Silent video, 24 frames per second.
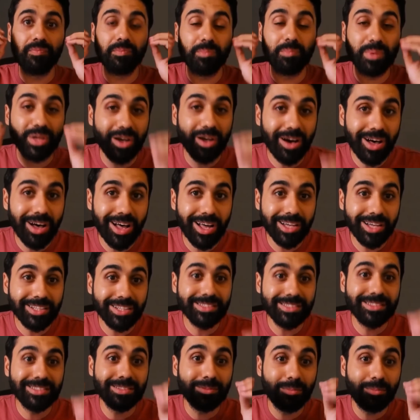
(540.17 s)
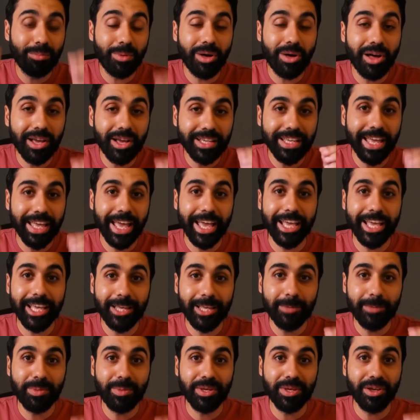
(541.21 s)
behind my
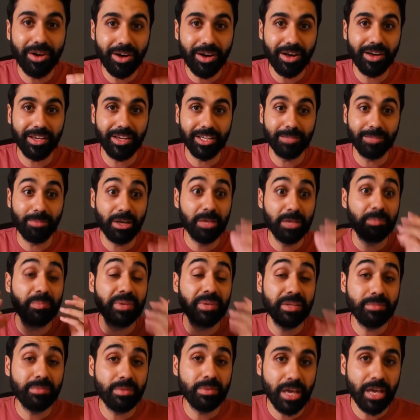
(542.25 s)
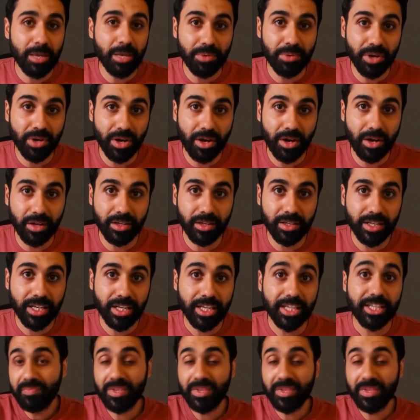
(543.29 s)
API, my premium API,